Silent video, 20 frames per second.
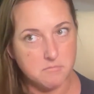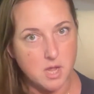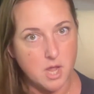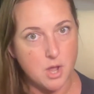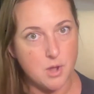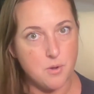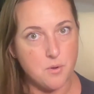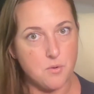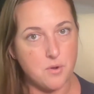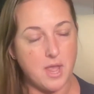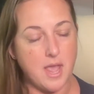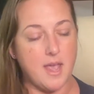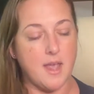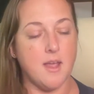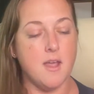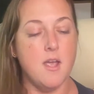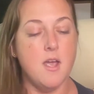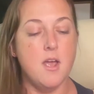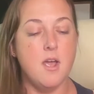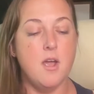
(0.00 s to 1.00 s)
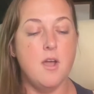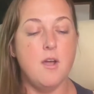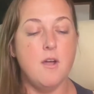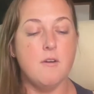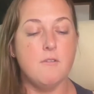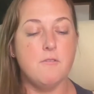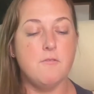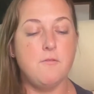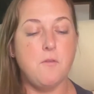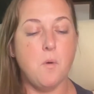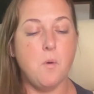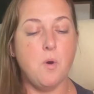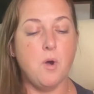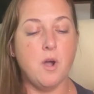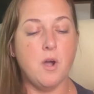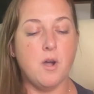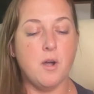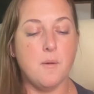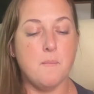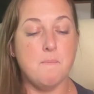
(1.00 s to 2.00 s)
Okay.
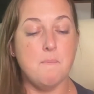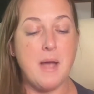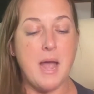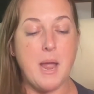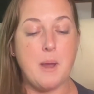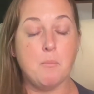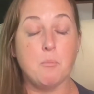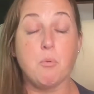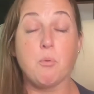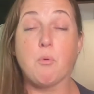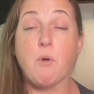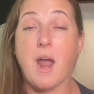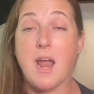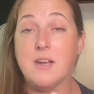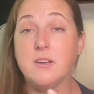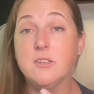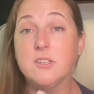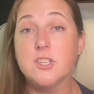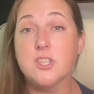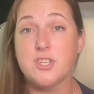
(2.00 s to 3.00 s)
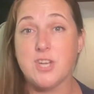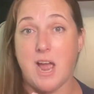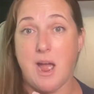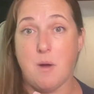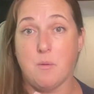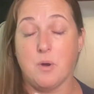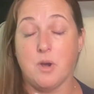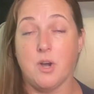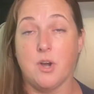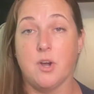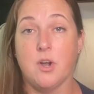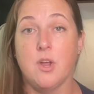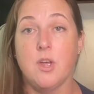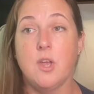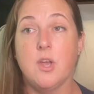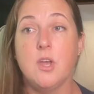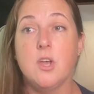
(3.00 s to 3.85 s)
For my bridal shower,